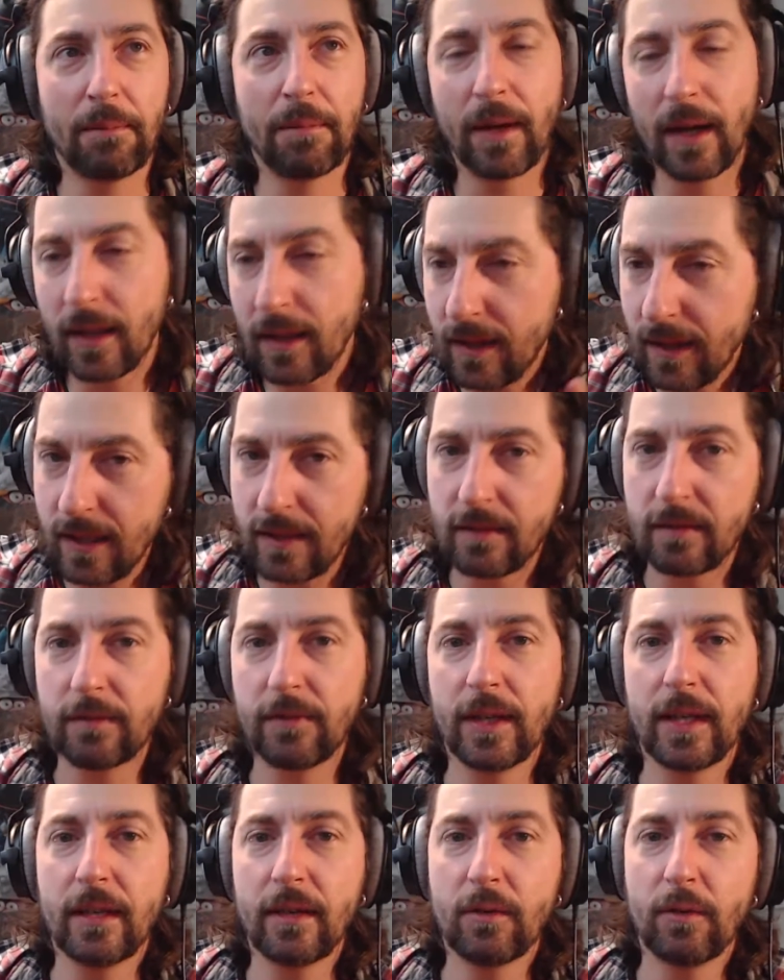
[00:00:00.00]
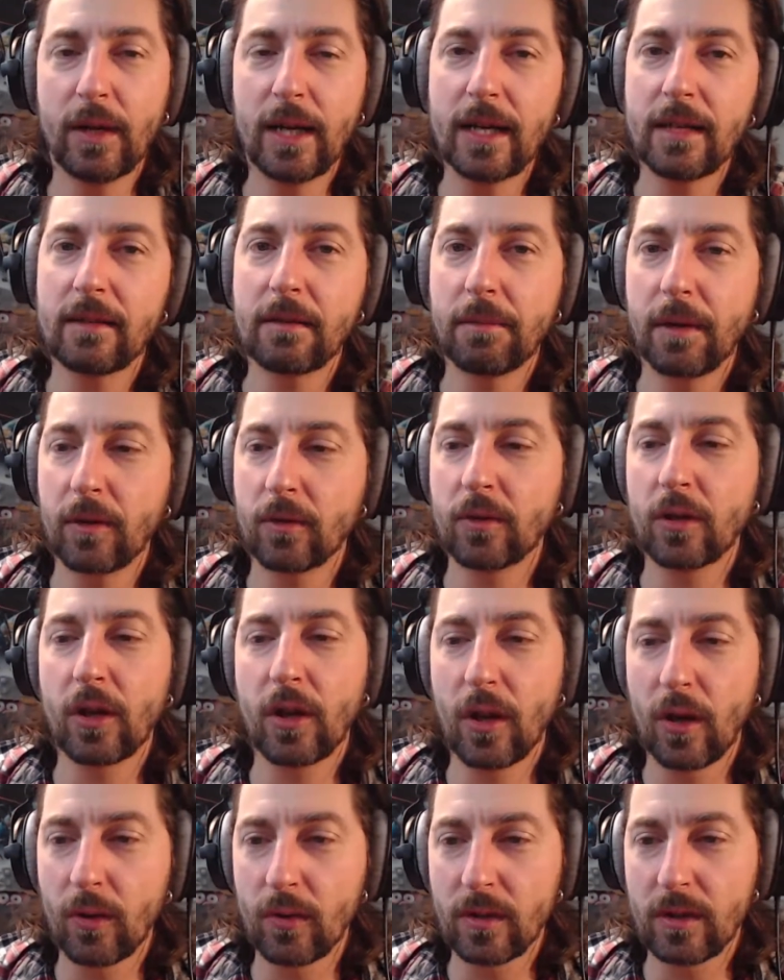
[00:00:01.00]
But this video is about
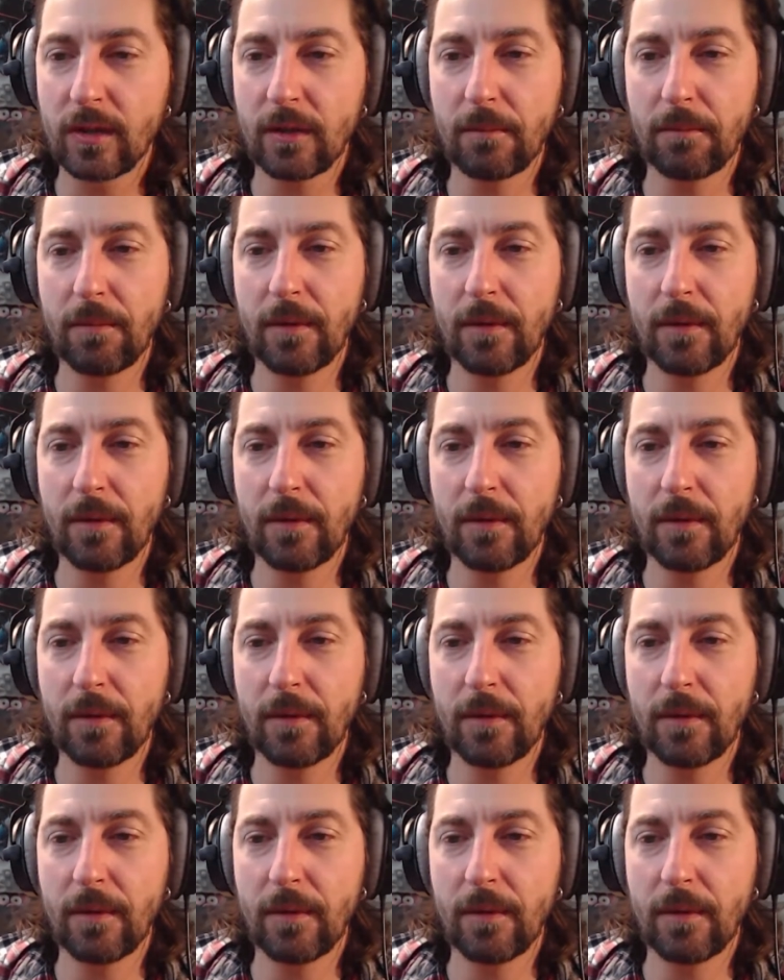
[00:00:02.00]
close-up